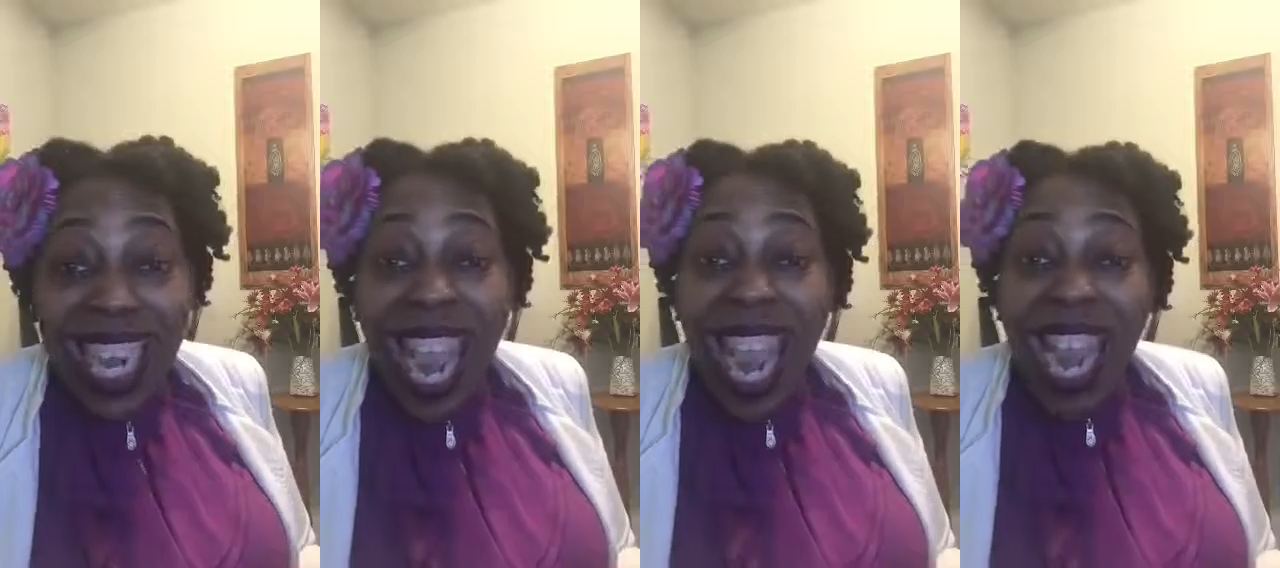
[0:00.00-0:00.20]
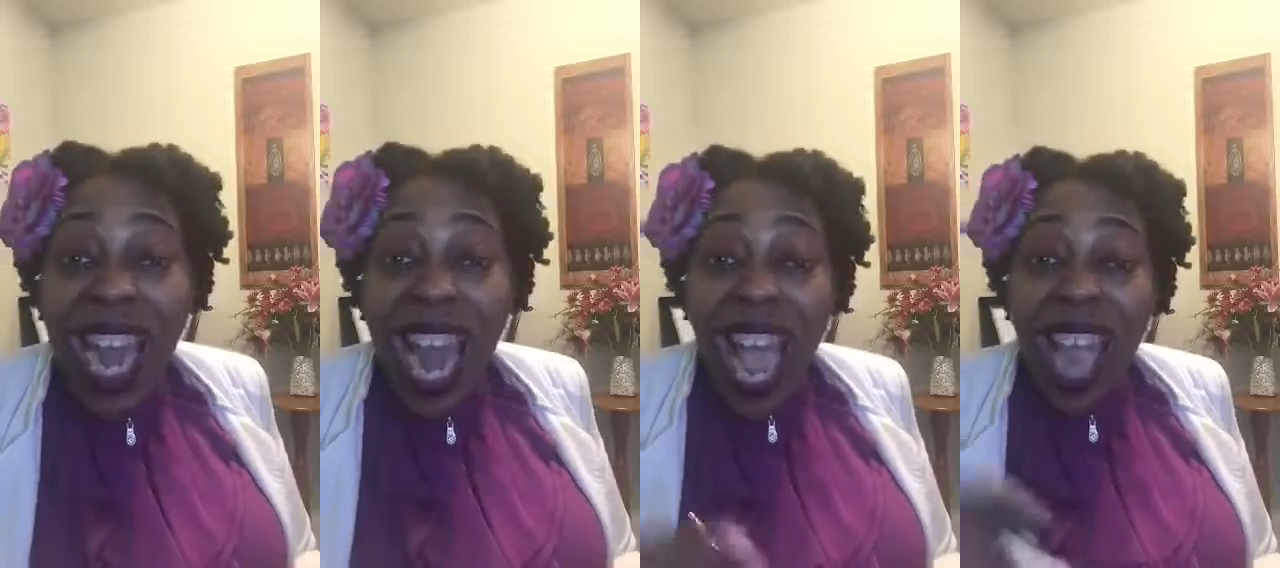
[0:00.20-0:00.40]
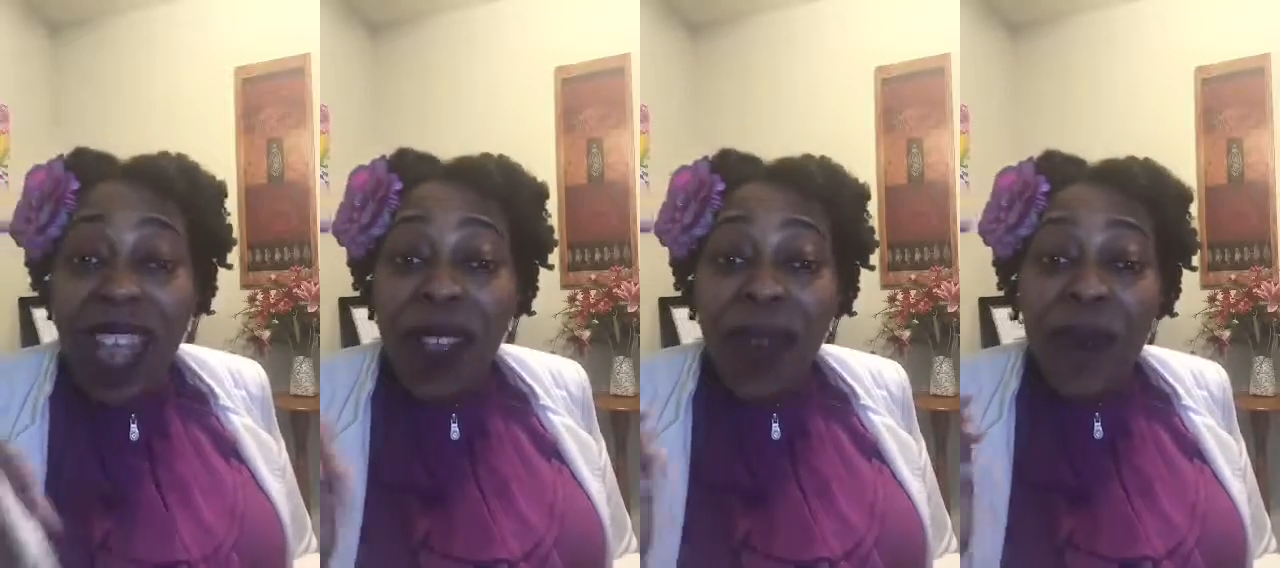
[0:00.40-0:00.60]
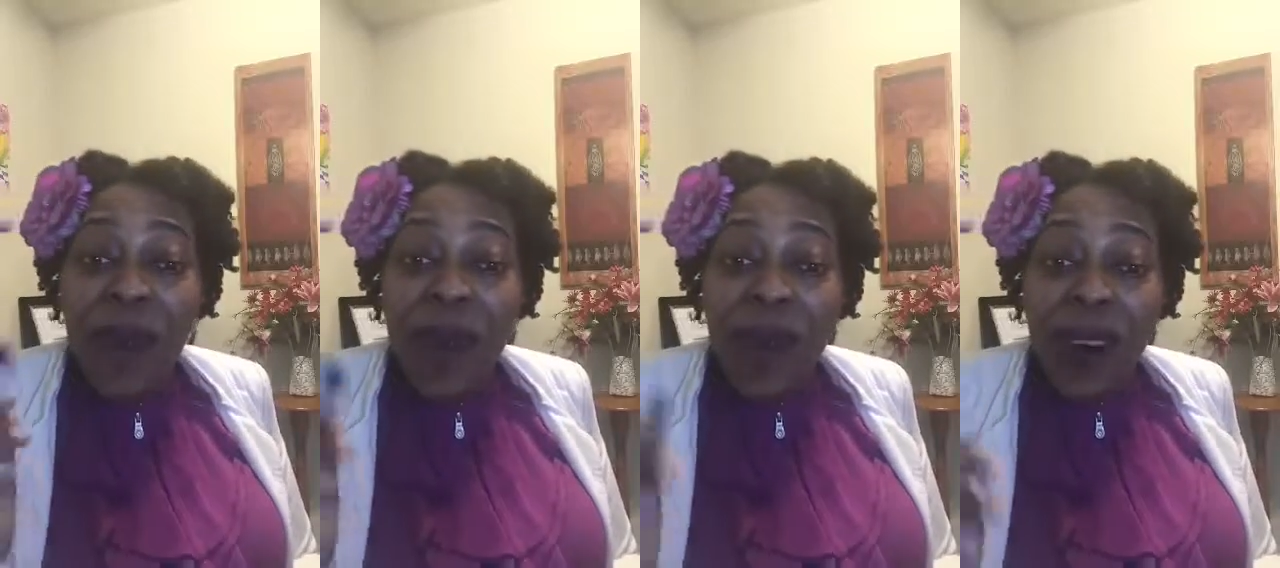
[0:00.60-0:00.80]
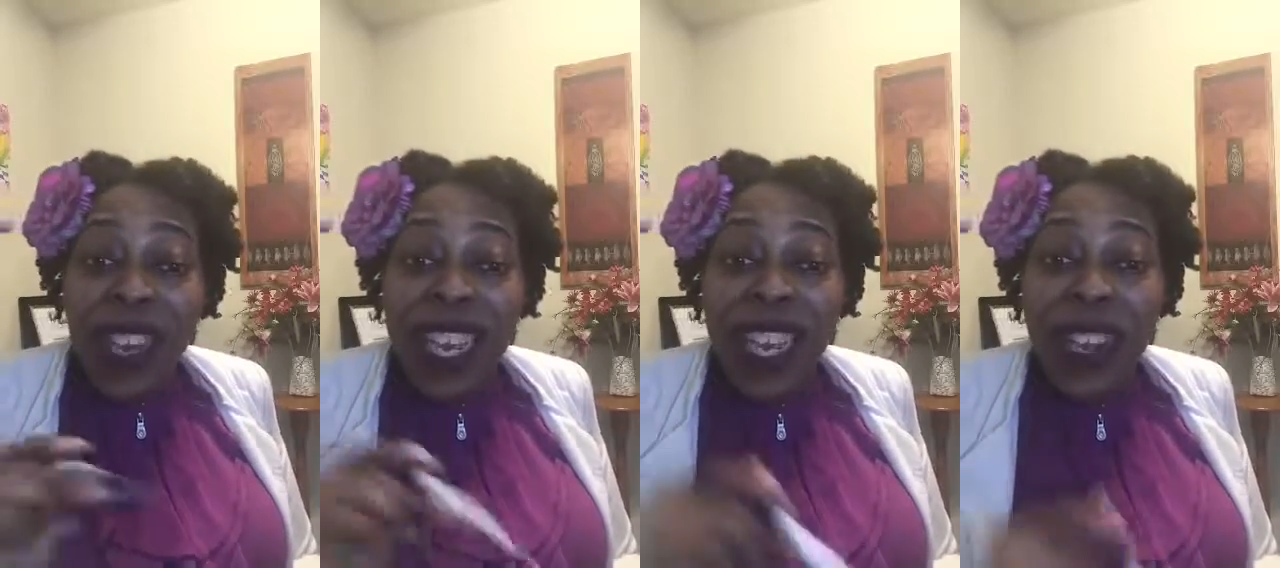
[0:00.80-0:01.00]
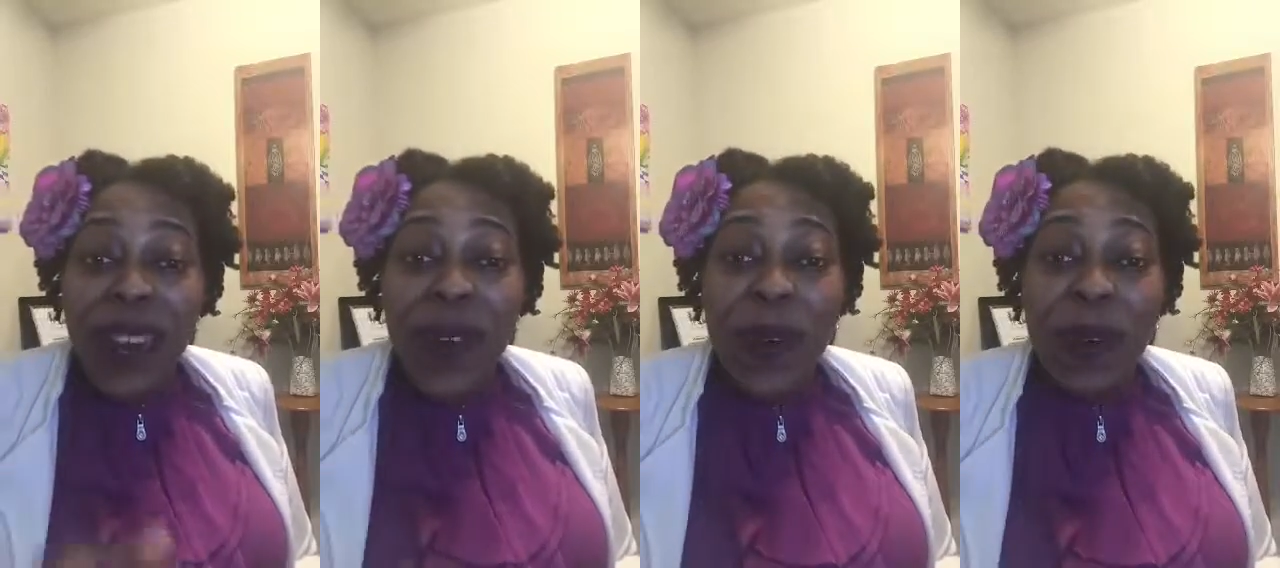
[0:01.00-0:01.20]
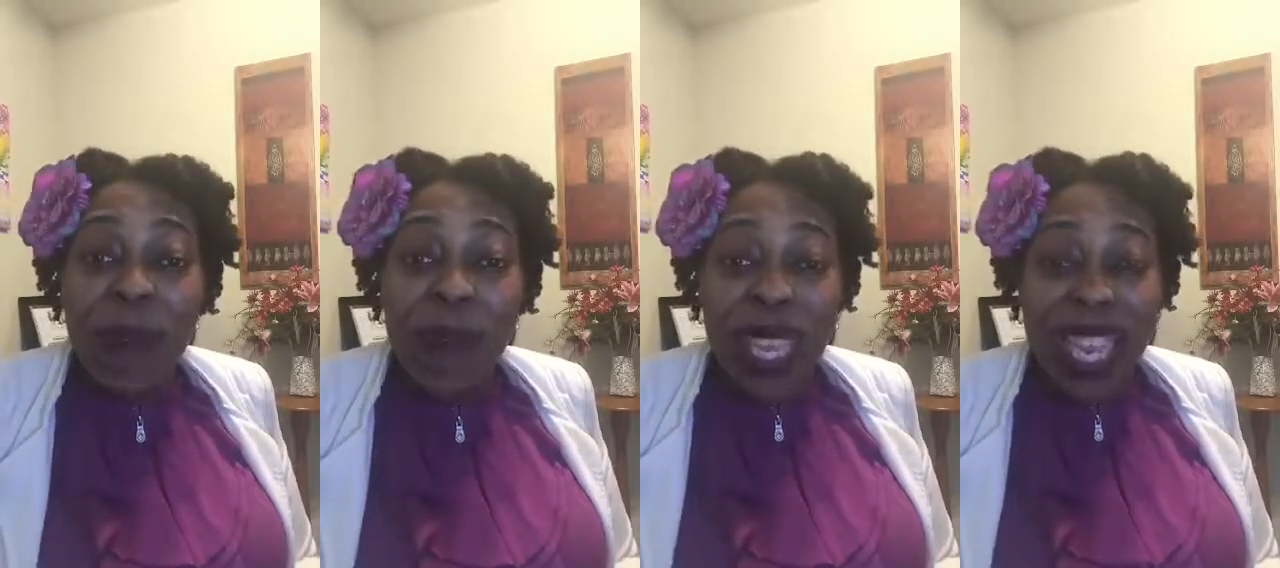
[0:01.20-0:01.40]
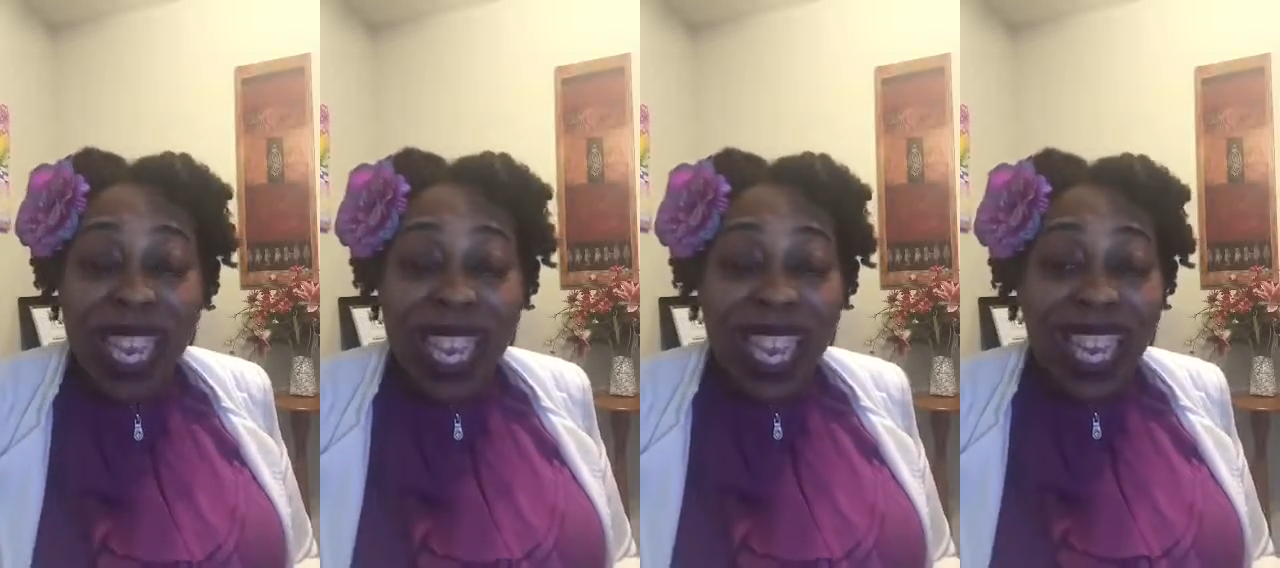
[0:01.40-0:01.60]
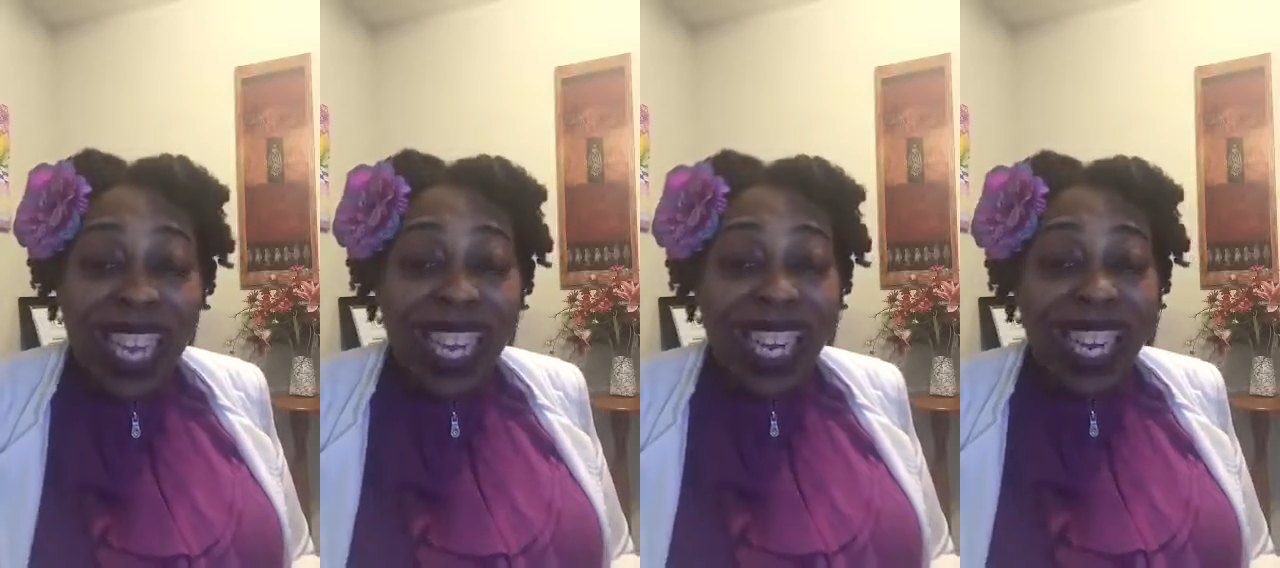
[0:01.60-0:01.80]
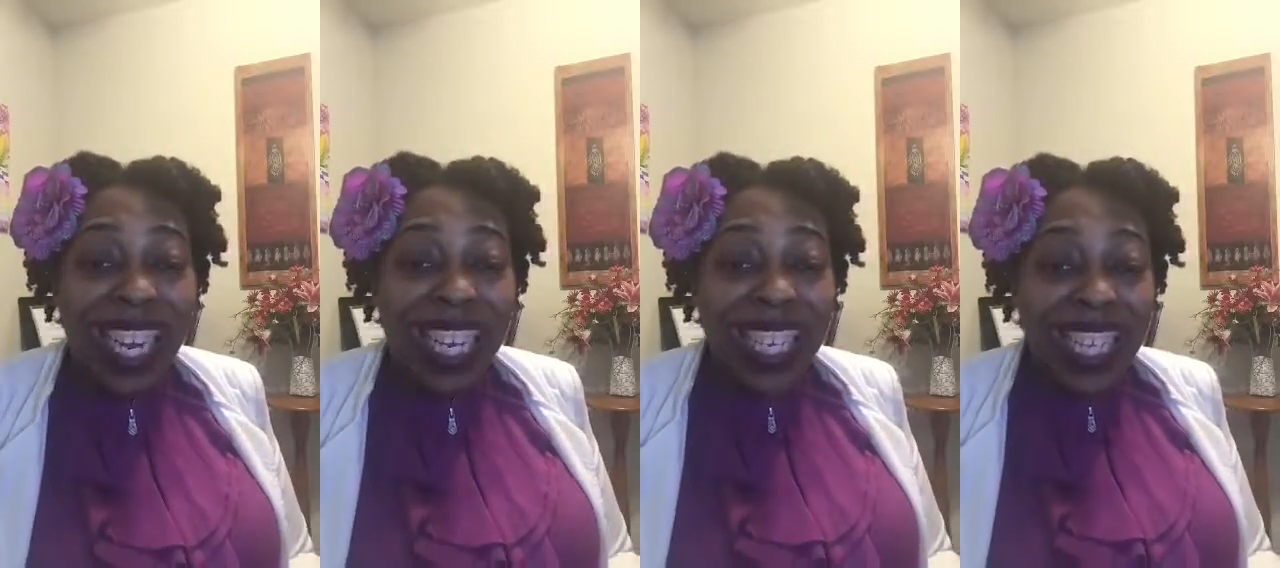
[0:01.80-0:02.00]
and I am working on being
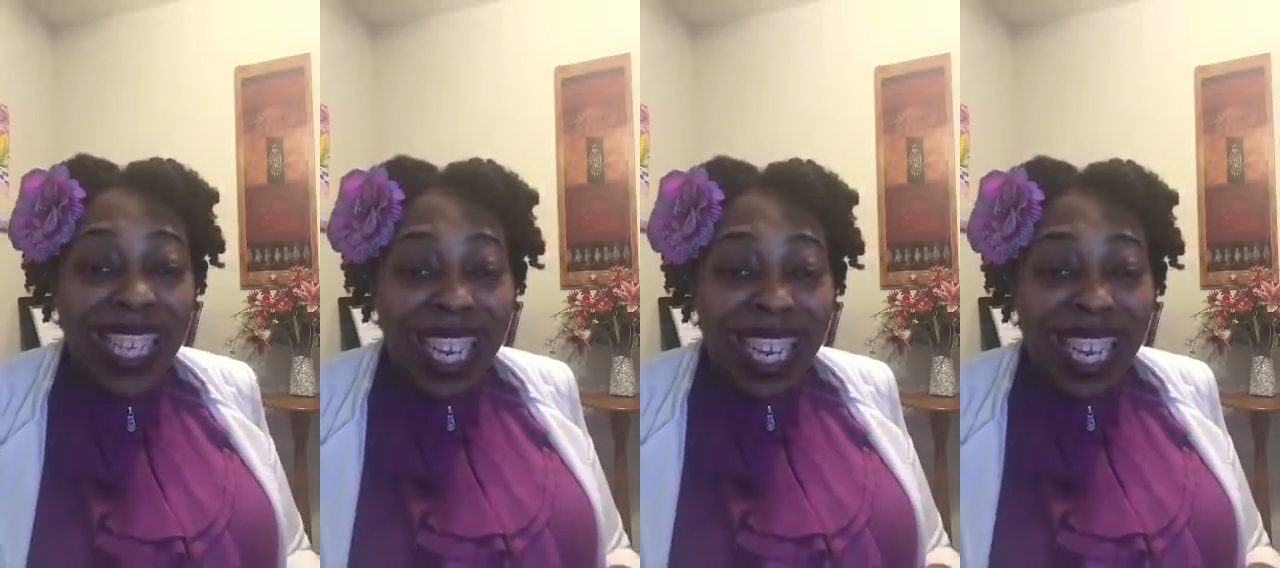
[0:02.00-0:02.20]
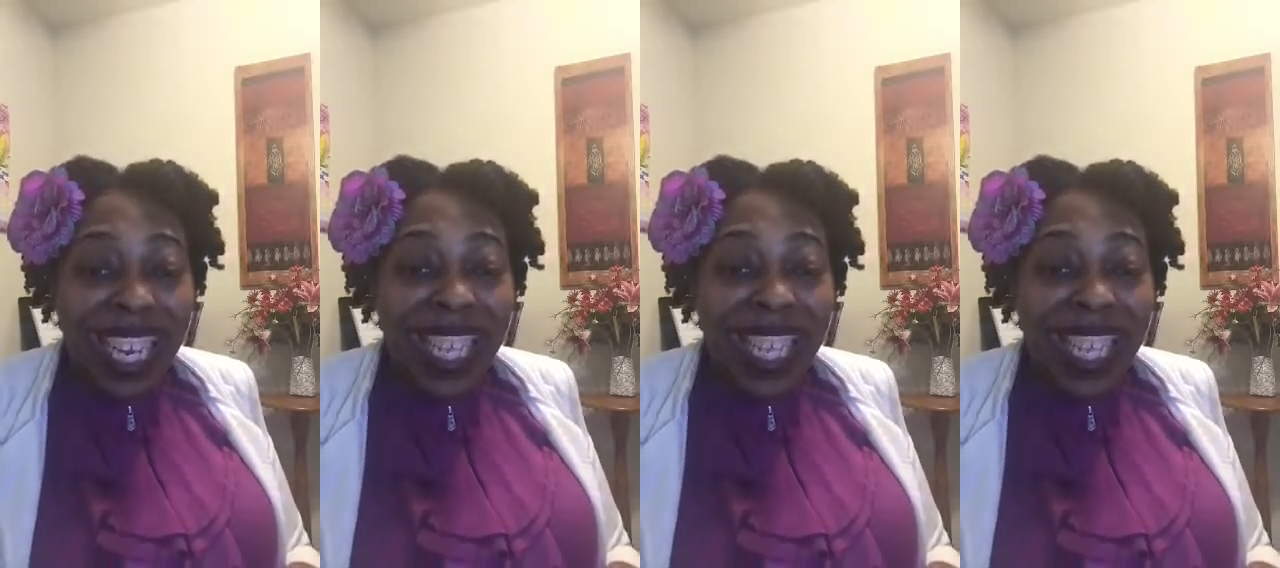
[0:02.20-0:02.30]
in London